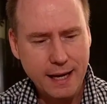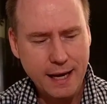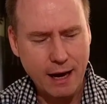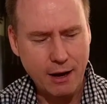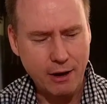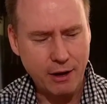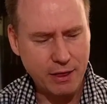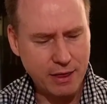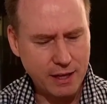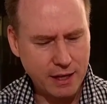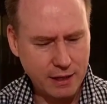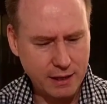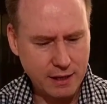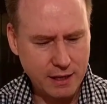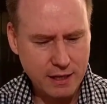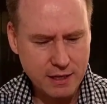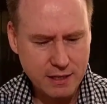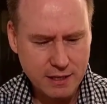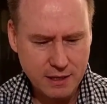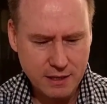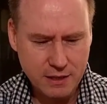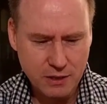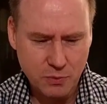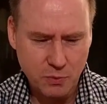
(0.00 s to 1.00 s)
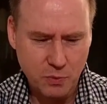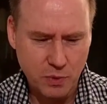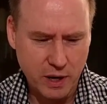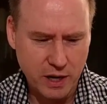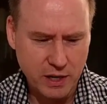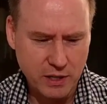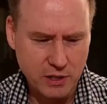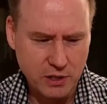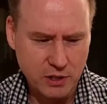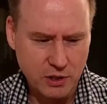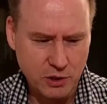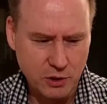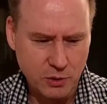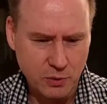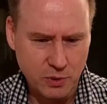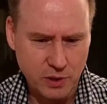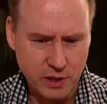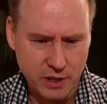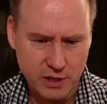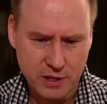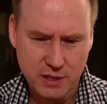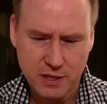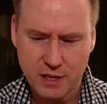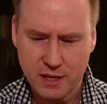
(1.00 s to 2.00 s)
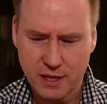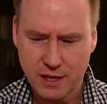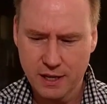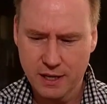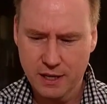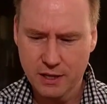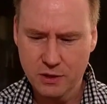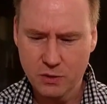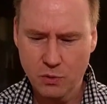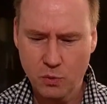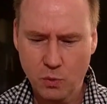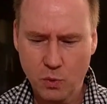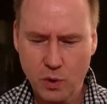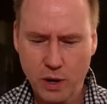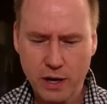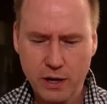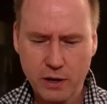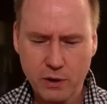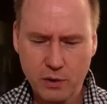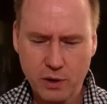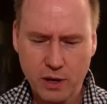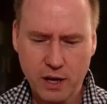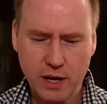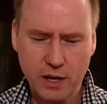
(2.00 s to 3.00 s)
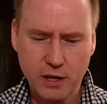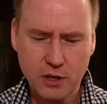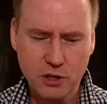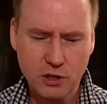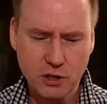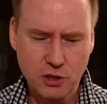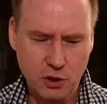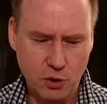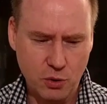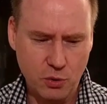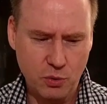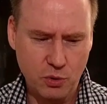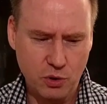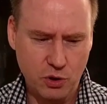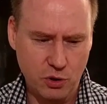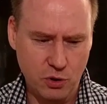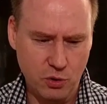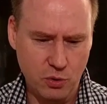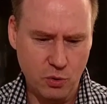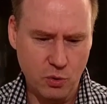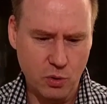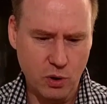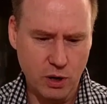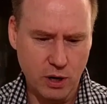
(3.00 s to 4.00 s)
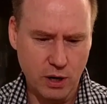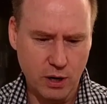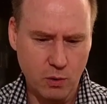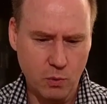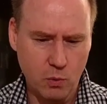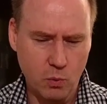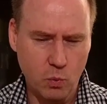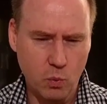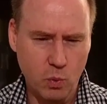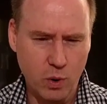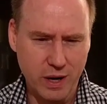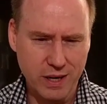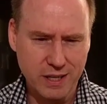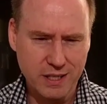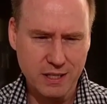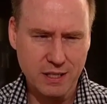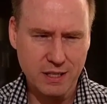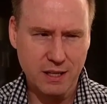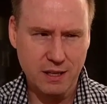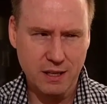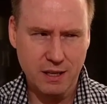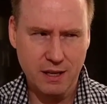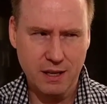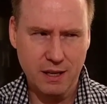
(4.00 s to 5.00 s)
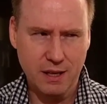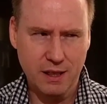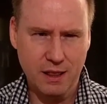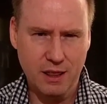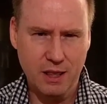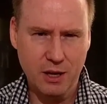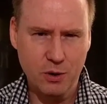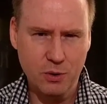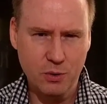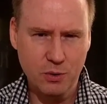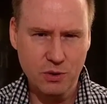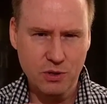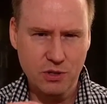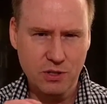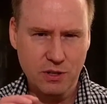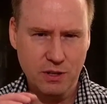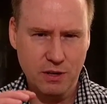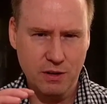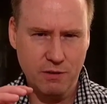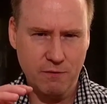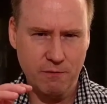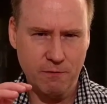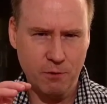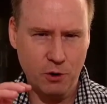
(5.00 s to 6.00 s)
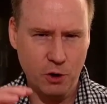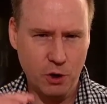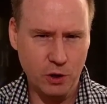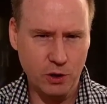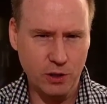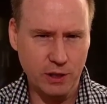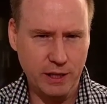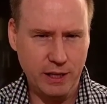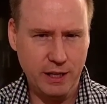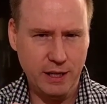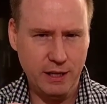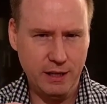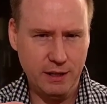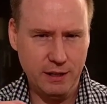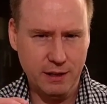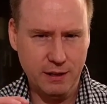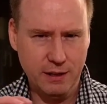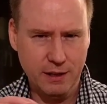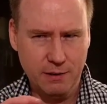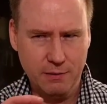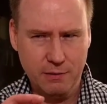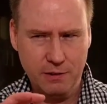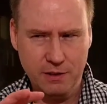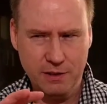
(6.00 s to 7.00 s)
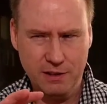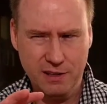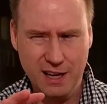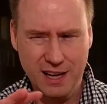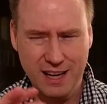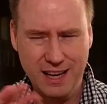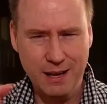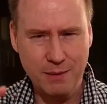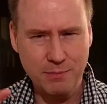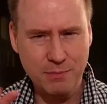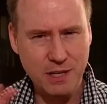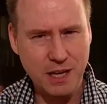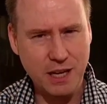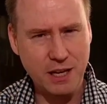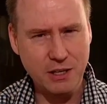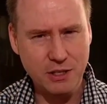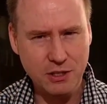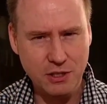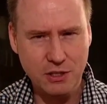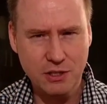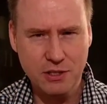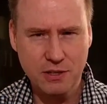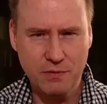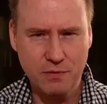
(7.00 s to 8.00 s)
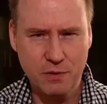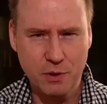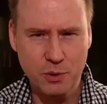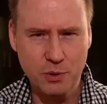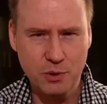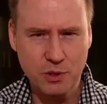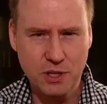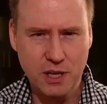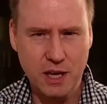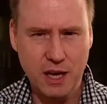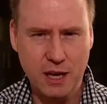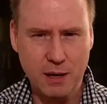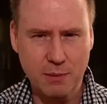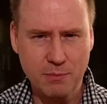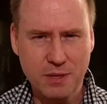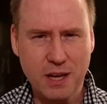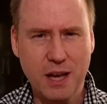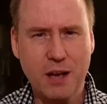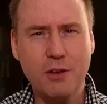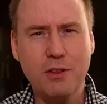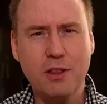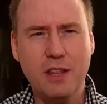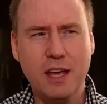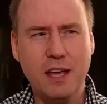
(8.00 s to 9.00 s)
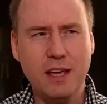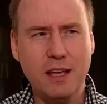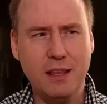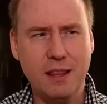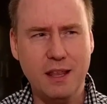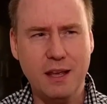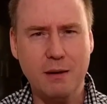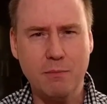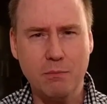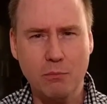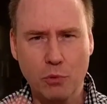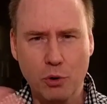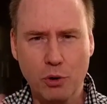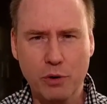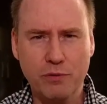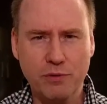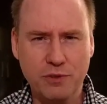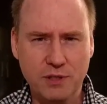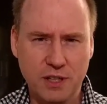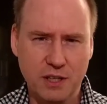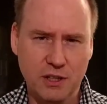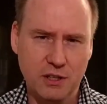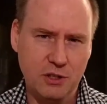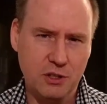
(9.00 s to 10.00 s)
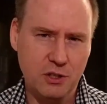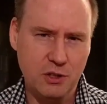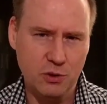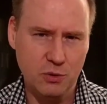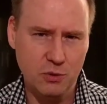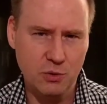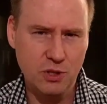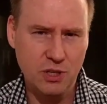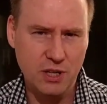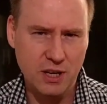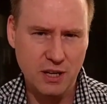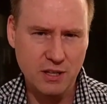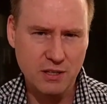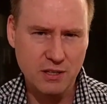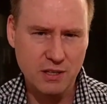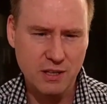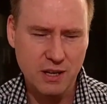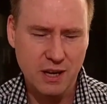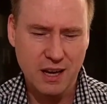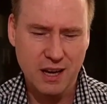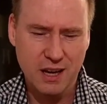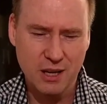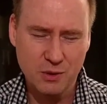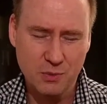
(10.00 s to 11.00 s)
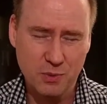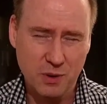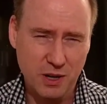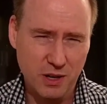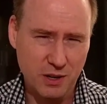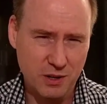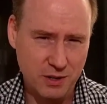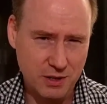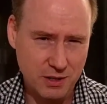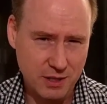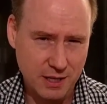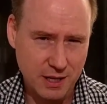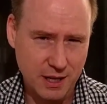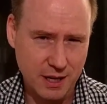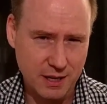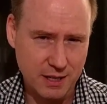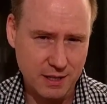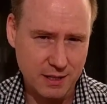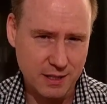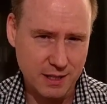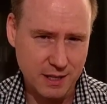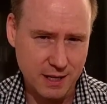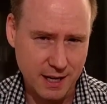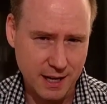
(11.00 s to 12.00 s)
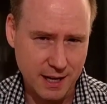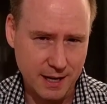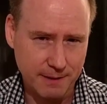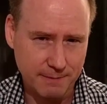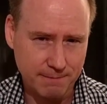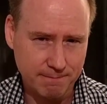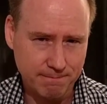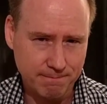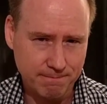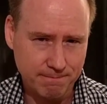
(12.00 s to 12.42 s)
Now, I think the easiest way to do this is, why don't I show you what those early adaptations of those games, how they then morphed into chess as we understand it today.